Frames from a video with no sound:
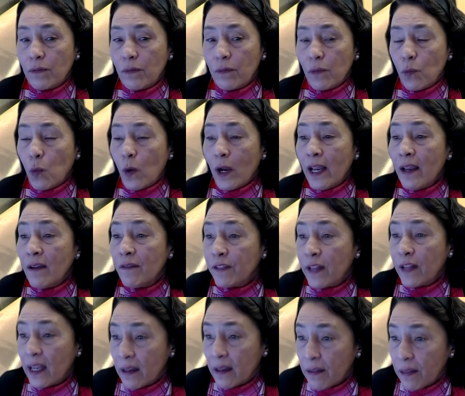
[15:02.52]

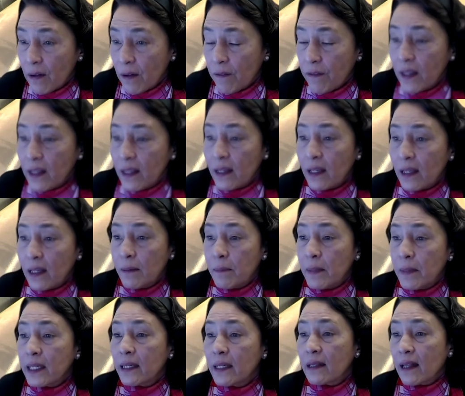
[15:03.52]
wavelength of the
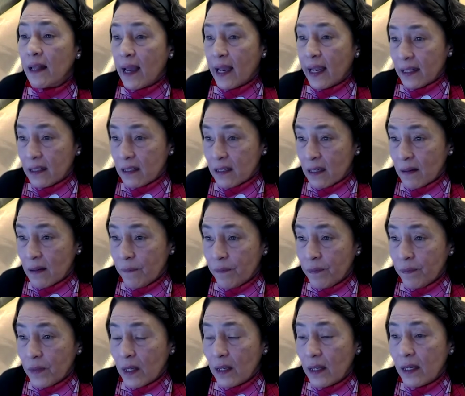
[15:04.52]
emitted light
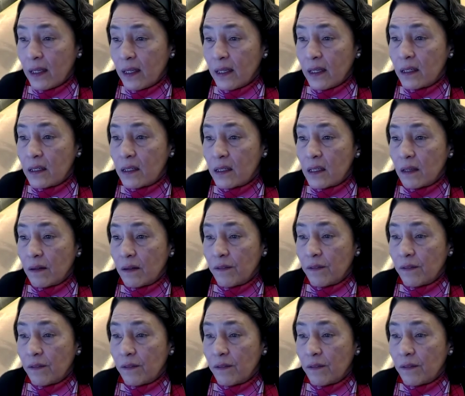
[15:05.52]
is,